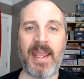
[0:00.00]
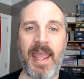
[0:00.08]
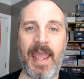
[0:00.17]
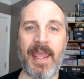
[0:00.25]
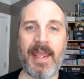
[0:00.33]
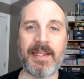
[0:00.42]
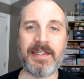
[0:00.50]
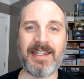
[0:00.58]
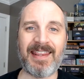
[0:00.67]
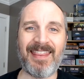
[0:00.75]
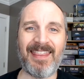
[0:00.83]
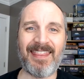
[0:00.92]
And
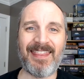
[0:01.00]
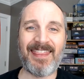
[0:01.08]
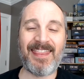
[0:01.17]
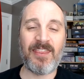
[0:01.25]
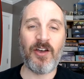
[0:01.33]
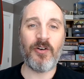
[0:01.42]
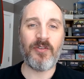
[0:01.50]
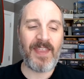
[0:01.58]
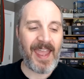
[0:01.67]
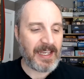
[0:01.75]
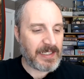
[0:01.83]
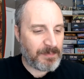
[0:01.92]
though
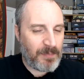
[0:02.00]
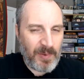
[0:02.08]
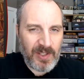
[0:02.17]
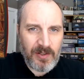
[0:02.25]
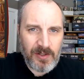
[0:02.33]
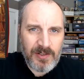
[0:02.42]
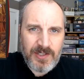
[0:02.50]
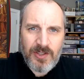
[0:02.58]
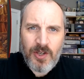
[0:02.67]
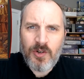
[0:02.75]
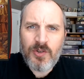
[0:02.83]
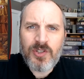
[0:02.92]
that builds,
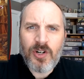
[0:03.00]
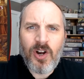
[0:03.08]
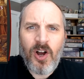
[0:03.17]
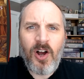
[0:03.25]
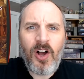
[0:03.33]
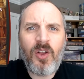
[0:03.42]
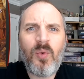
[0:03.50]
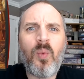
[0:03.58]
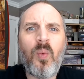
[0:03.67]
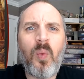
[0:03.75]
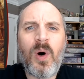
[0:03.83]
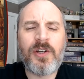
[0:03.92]
those are all
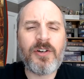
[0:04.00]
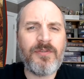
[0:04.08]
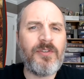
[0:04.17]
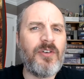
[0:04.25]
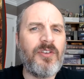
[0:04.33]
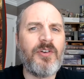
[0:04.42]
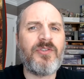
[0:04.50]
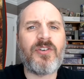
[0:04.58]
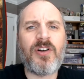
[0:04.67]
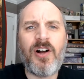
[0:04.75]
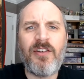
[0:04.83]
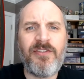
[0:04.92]
wonderful. Those
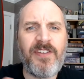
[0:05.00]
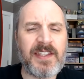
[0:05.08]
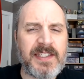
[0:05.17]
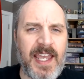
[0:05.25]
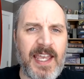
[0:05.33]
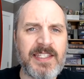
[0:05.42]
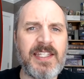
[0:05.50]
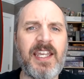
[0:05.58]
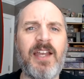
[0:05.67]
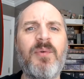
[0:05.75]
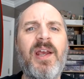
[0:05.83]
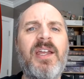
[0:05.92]
are all fantastic.
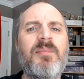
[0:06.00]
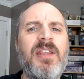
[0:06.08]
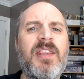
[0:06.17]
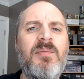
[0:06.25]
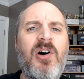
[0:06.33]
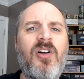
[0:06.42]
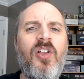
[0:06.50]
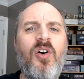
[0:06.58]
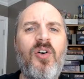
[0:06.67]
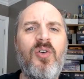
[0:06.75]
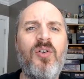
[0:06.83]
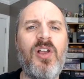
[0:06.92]
I recommend them all
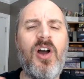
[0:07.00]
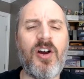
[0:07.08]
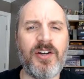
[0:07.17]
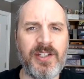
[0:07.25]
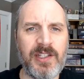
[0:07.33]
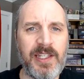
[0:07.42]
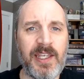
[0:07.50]
wholeheartedly. And